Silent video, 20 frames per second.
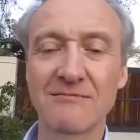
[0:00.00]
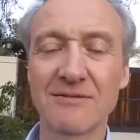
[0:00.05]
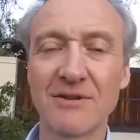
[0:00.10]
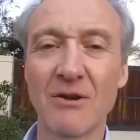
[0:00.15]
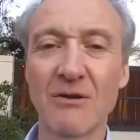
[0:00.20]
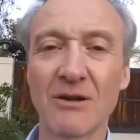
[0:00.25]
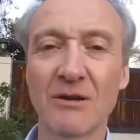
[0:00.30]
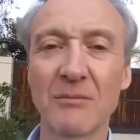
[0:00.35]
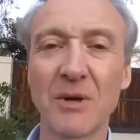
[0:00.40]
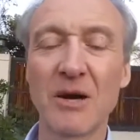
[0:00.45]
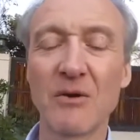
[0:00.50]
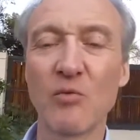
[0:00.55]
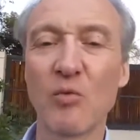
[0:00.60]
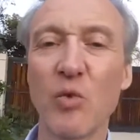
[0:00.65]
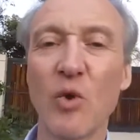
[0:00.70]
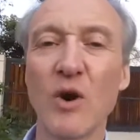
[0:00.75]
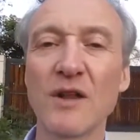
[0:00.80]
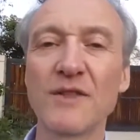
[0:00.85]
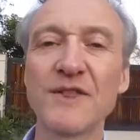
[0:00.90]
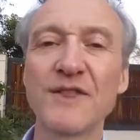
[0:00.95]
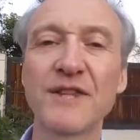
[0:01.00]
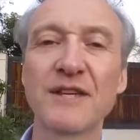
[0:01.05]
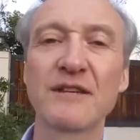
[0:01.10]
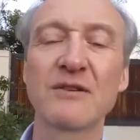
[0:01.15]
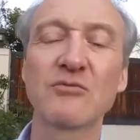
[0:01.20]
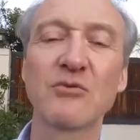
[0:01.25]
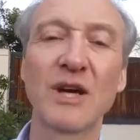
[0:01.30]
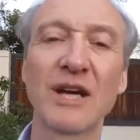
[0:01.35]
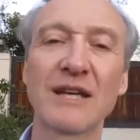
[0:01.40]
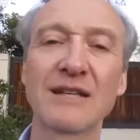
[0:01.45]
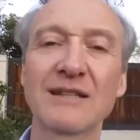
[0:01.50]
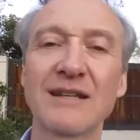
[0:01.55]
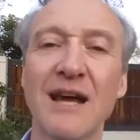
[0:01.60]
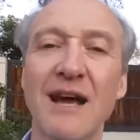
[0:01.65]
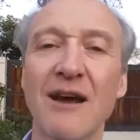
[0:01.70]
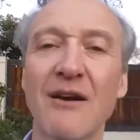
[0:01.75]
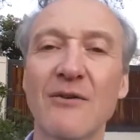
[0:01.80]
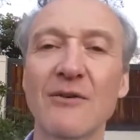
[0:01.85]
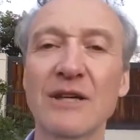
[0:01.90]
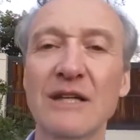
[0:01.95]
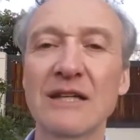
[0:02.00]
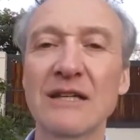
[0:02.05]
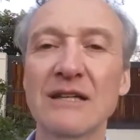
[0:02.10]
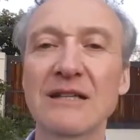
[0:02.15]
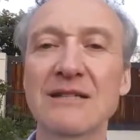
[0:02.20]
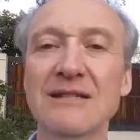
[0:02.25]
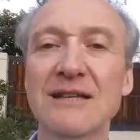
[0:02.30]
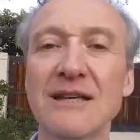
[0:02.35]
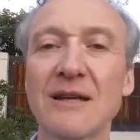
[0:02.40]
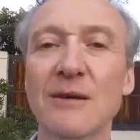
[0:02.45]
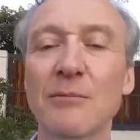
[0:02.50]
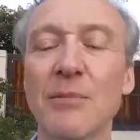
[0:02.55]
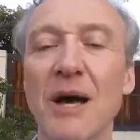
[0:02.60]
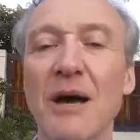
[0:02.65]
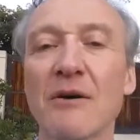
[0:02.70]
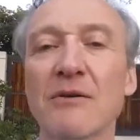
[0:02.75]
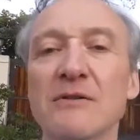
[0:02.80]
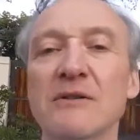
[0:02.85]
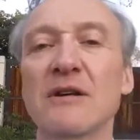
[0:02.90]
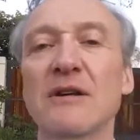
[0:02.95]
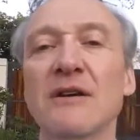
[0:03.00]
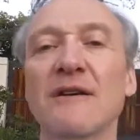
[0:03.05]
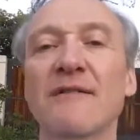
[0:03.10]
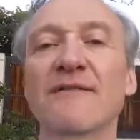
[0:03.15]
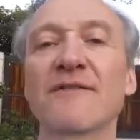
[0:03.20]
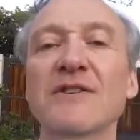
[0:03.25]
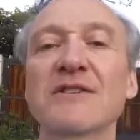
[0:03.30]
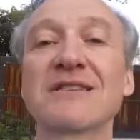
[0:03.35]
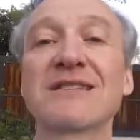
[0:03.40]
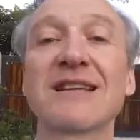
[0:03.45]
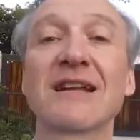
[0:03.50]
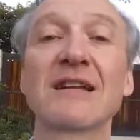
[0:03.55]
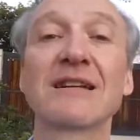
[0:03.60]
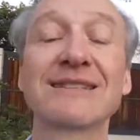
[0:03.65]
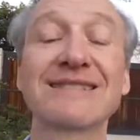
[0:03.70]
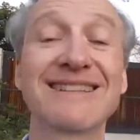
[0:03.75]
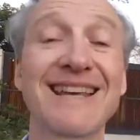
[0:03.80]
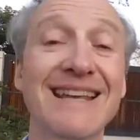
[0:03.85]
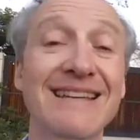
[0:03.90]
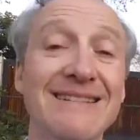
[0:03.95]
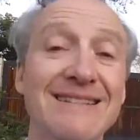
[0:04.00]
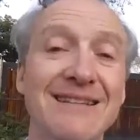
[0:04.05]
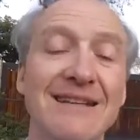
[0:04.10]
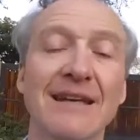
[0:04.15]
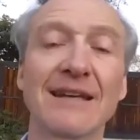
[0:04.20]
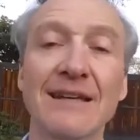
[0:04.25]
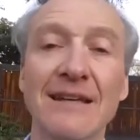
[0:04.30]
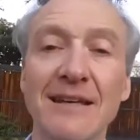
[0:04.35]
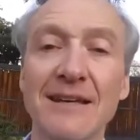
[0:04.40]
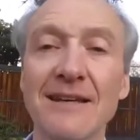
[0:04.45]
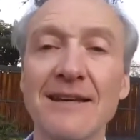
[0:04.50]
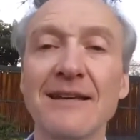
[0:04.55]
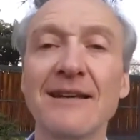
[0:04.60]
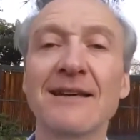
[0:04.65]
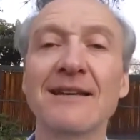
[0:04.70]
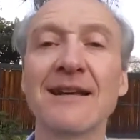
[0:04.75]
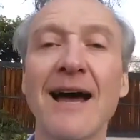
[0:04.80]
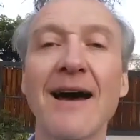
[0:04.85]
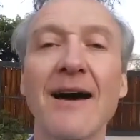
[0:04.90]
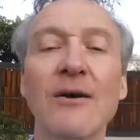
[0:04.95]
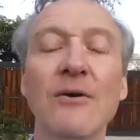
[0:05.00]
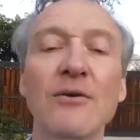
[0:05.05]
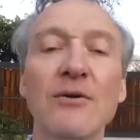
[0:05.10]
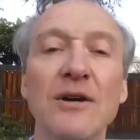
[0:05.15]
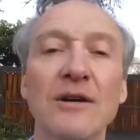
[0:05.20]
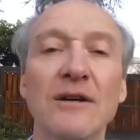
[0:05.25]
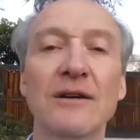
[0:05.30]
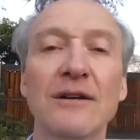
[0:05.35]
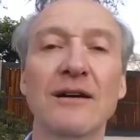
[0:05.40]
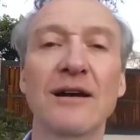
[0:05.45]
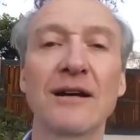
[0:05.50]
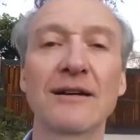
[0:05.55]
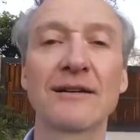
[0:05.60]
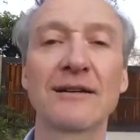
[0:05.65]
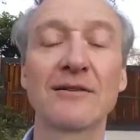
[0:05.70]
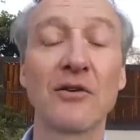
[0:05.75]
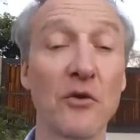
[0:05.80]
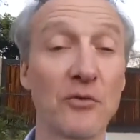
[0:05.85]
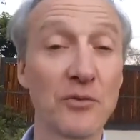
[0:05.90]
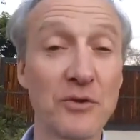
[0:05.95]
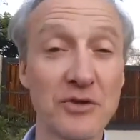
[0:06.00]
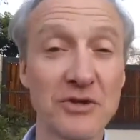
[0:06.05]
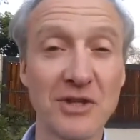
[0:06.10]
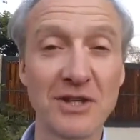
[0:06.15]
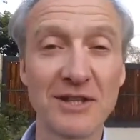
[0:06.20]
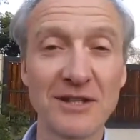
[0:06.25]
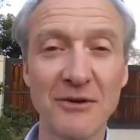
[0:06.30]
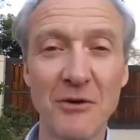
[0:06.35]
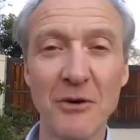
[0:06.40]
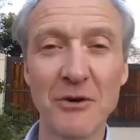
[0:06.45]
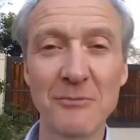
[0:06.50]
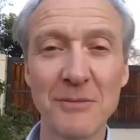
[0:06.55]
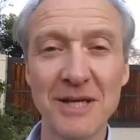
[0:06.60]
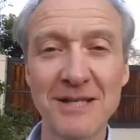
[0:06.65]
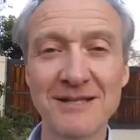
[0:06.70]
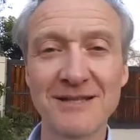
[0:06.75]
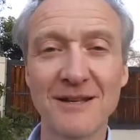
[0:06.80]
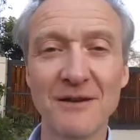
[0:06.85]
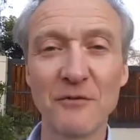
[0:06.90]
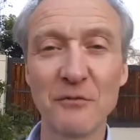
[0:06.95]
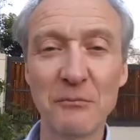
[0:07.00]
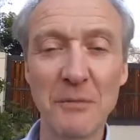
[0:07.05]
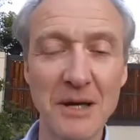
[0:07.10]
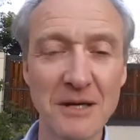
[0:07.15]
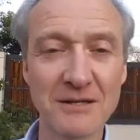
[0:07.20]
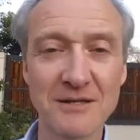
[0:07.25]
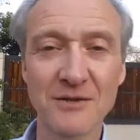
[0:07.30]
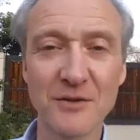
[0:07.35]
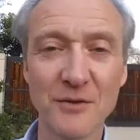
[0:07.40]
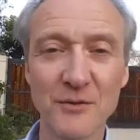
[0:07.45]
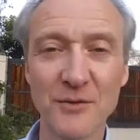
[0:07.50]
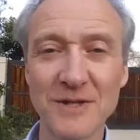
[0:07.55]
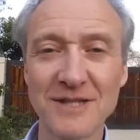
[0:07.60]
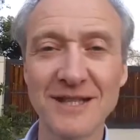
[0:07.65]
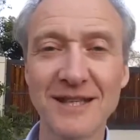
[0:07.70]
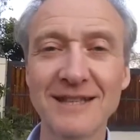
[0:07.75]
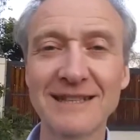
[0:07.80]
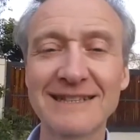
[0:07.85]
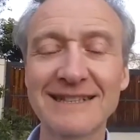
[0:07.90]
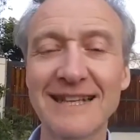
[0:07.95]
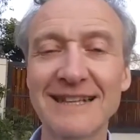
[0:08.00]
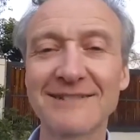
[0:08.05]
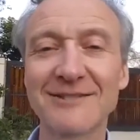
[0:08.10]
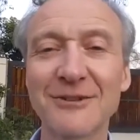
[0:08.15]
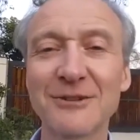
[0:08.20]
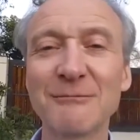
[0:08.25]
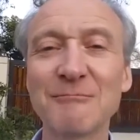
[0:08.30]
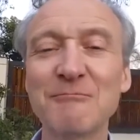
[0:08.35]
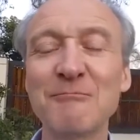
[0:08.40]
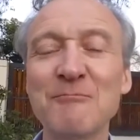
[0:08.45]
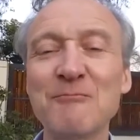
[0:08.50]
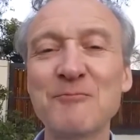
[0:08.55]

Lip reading: talk about one thing right now. It's about facilitating. Now I can officially call myself master facilitator,